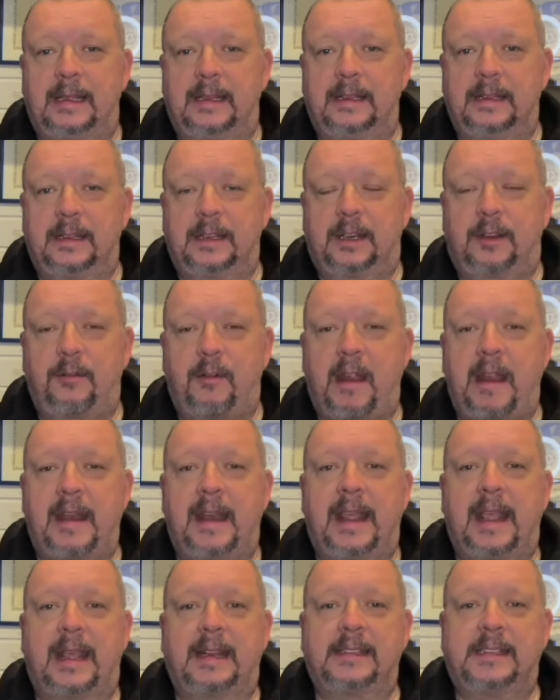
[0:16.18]

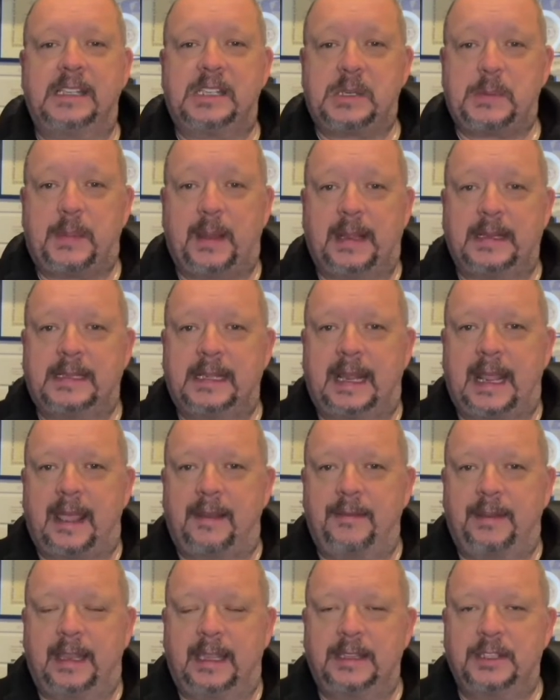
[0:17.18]
greatly anticipating
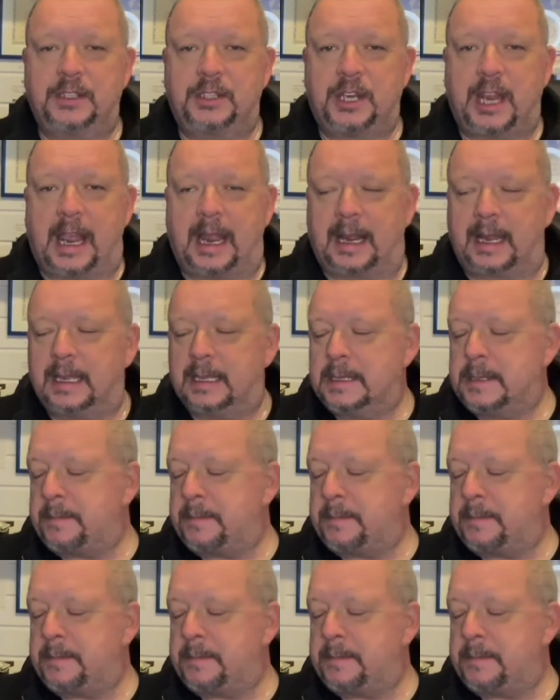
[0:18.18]
having in the shack.